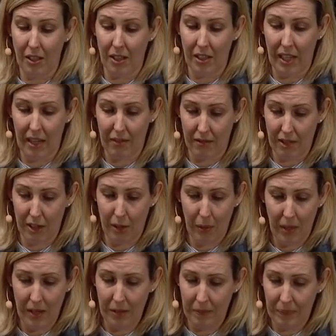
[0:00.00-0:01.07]
didn't go down very
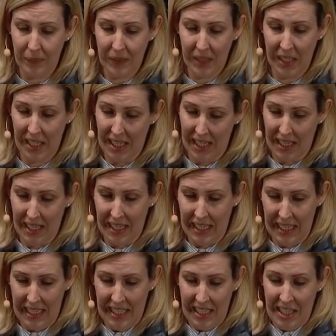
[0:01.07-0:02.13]
well.
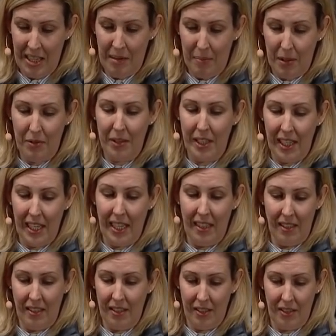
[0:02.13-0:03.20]
But
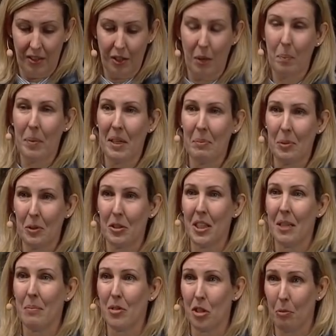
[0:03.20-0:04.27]
really, some people
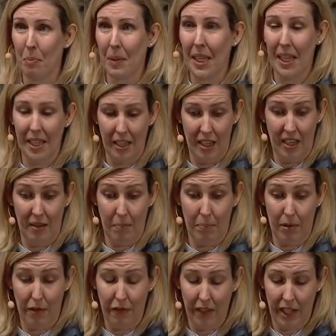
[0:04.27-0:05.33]
seemed to be
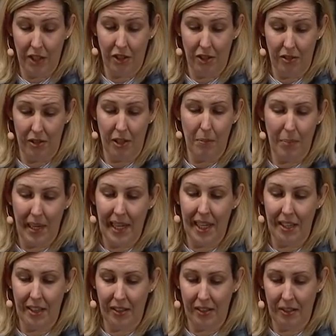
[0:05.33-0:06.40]
professional
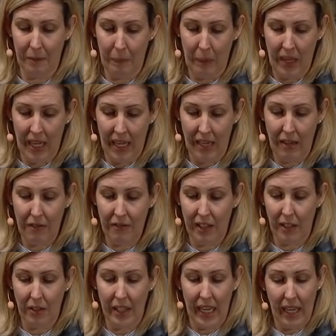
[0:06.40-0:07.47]
complainers, and it
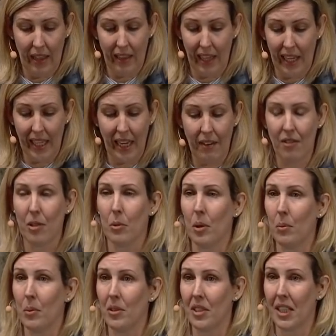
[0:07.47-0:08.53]
felt that like
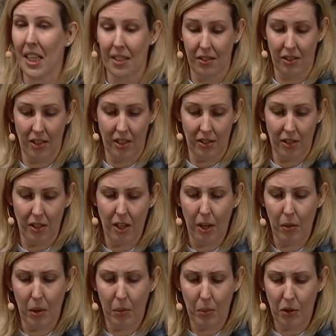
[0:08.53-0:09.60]
everyone was against us and
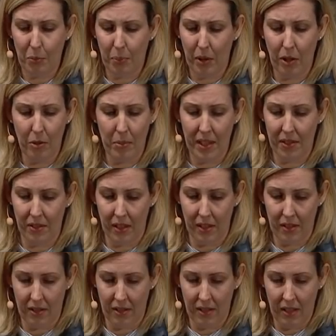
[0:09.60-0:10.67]
no one was
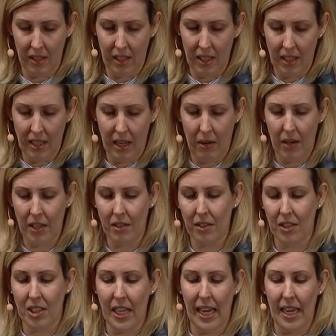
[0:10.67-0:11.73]
pro-business. Now, I
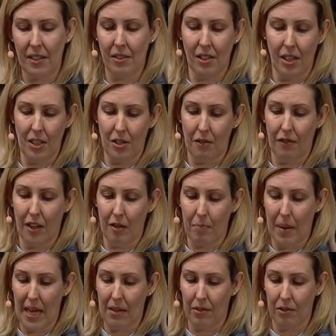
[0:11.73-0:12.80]
understand
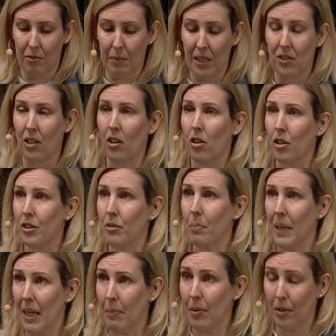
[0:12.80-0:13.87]
£95 means a lot
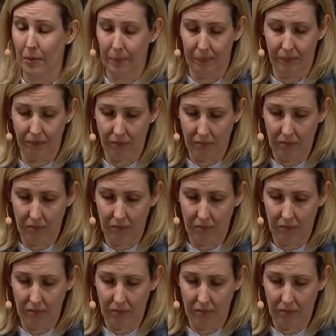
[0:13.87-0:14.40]
to people.